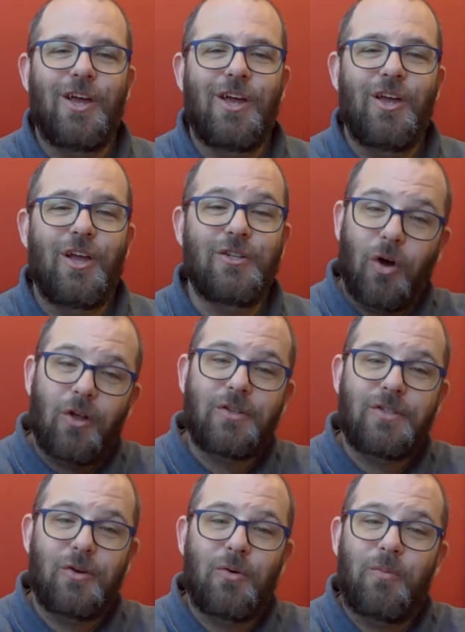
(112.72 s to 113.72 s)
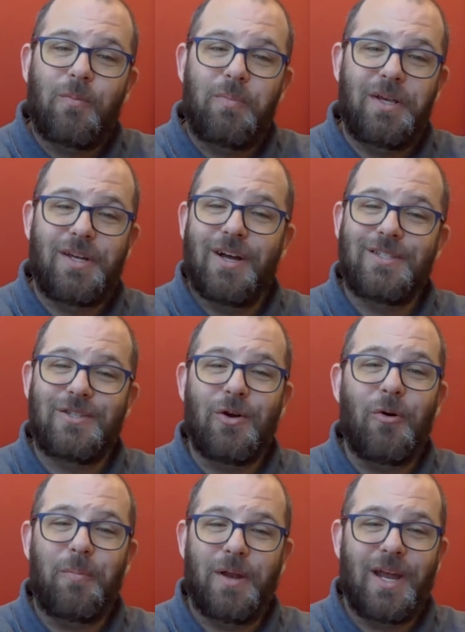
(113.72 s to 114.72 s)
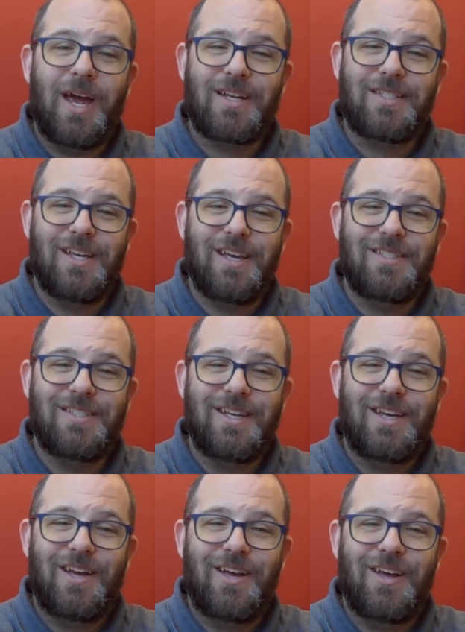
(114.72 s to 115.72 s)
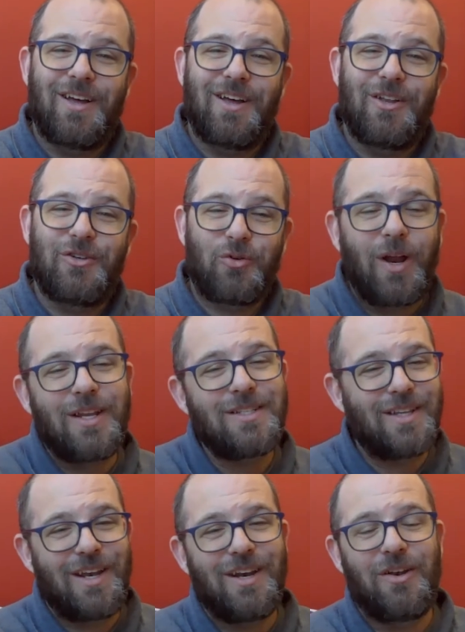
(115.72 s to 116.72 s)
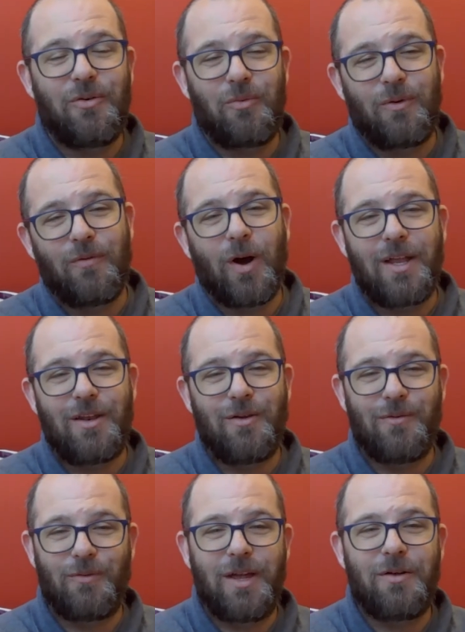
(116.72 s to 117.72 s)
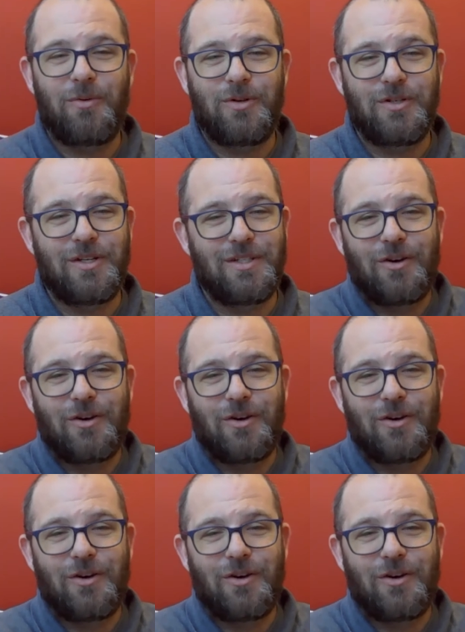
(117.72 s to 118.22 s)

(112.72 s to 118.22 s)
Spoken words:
It's also, because it's open access, translated into a variety of languages.